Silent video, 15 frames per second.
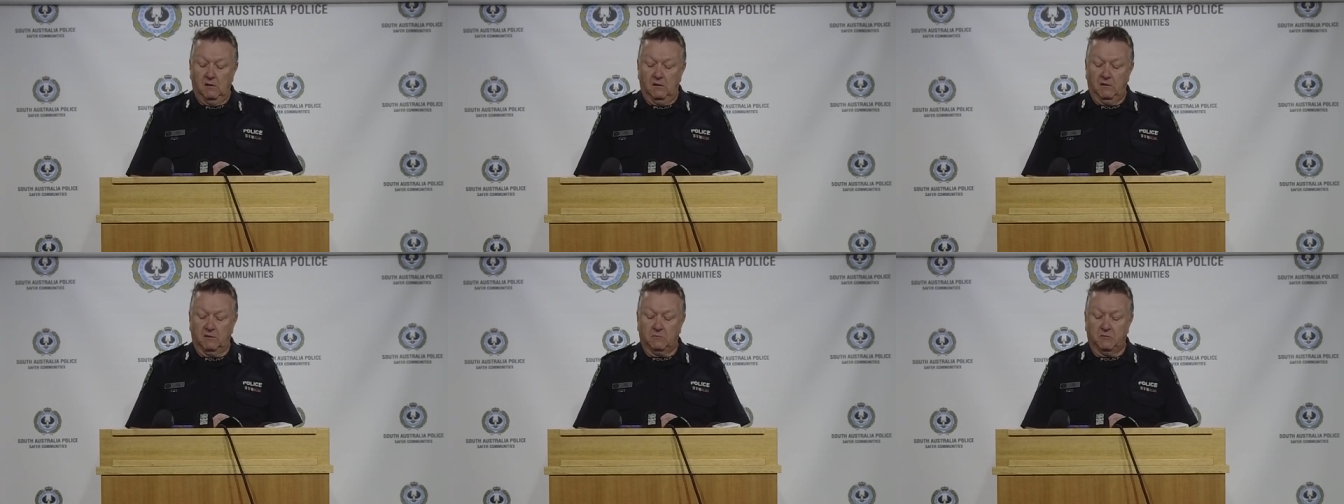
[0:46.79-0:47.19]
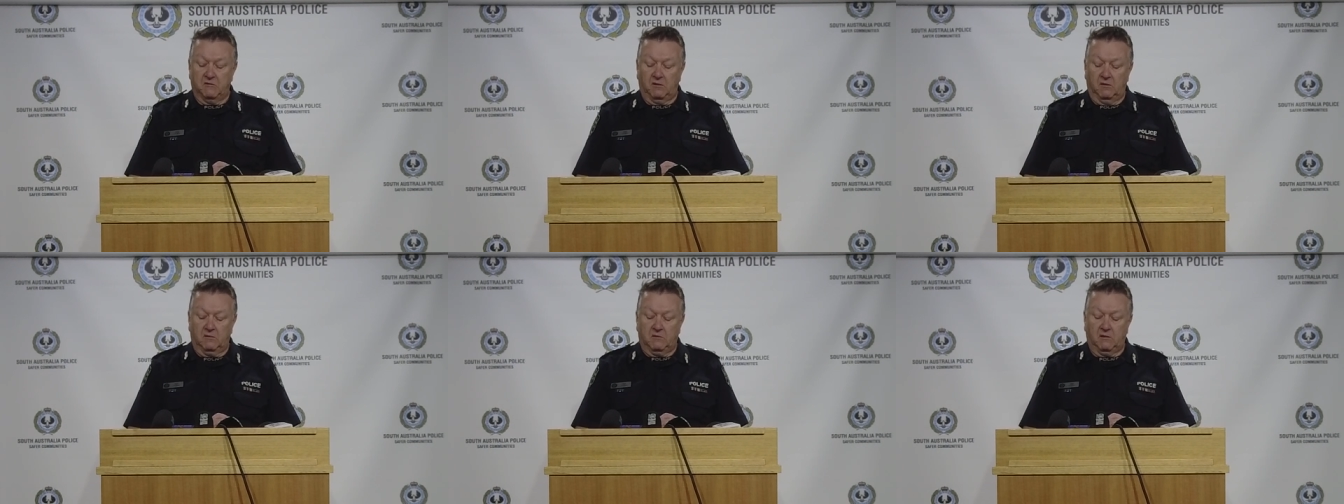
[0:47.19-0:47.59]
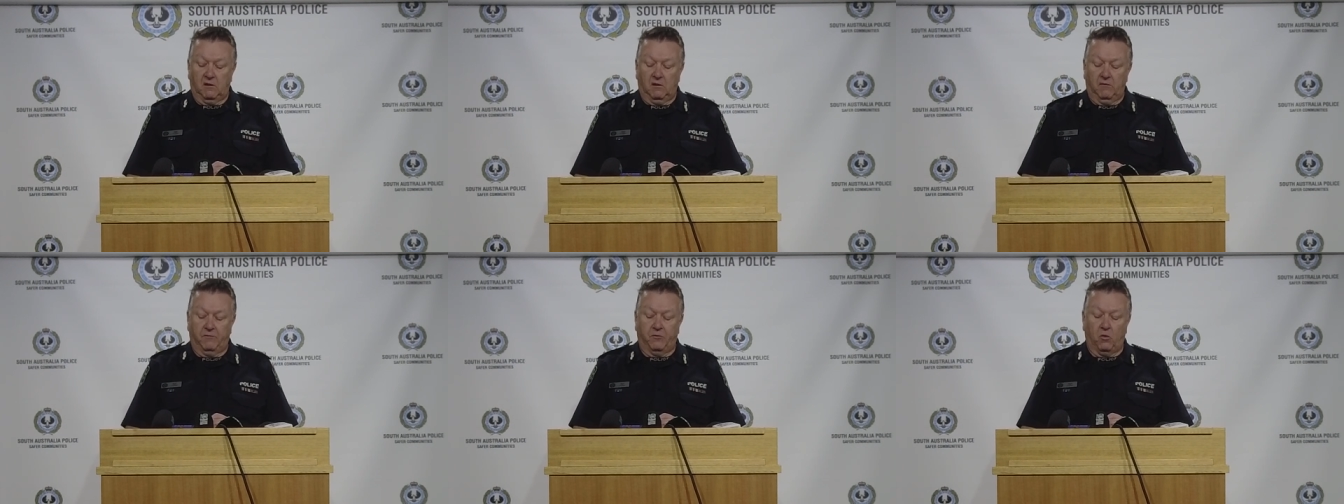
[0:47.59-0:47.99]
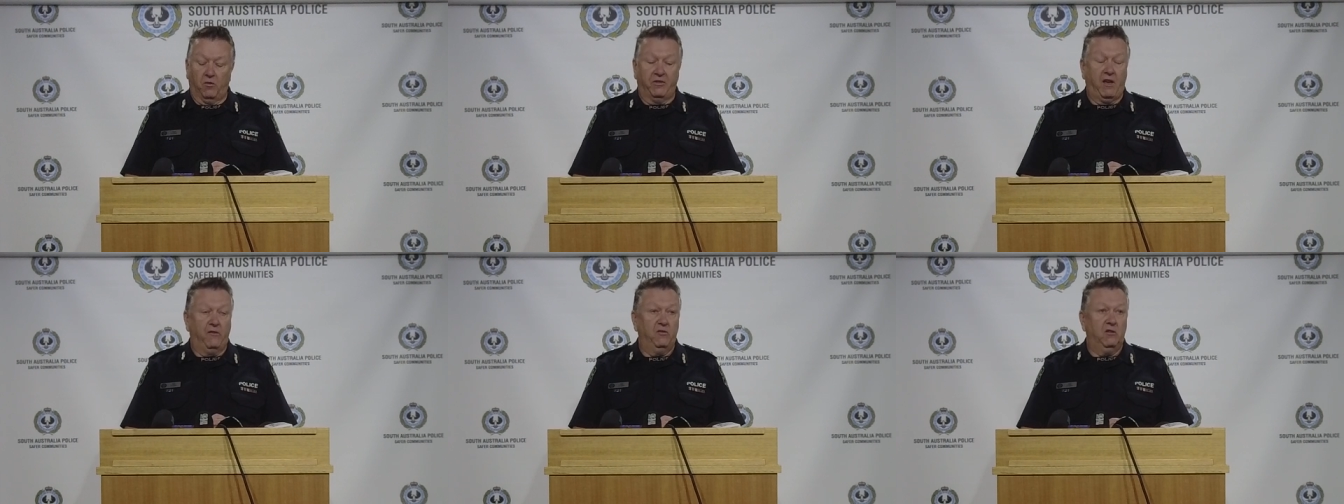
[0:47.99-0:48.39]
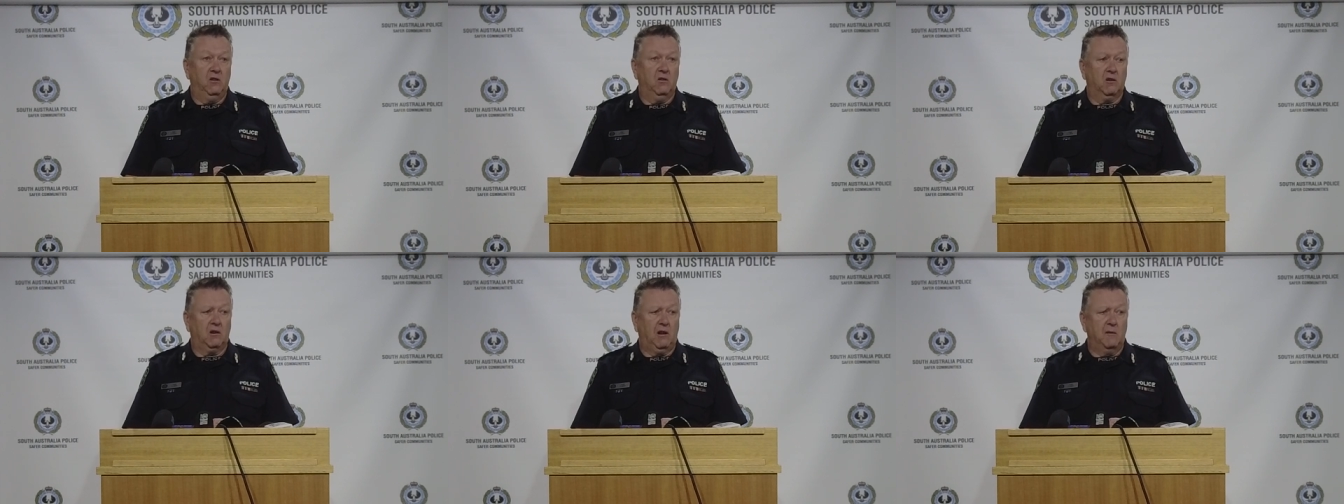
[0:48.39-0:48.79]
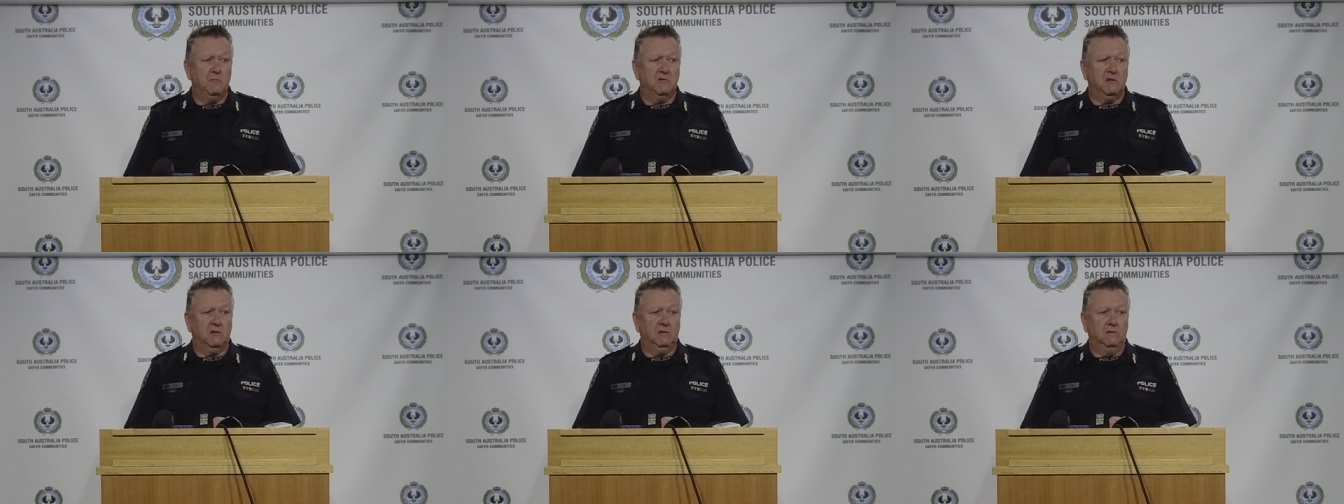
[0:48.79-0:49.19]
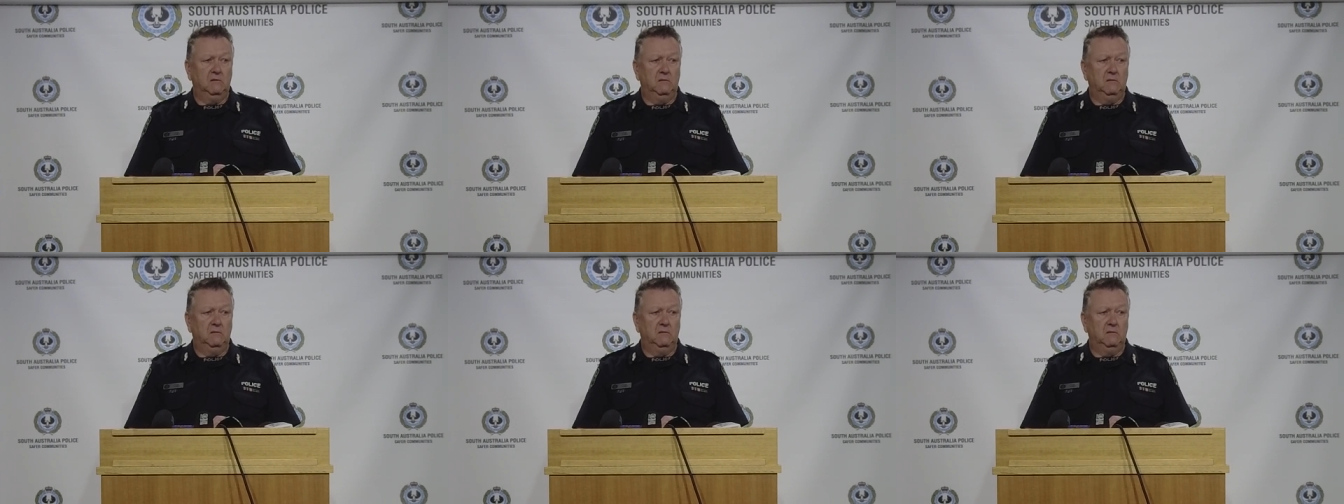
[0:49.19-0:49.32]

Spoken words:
This was at 4th Avenue at Klemzig,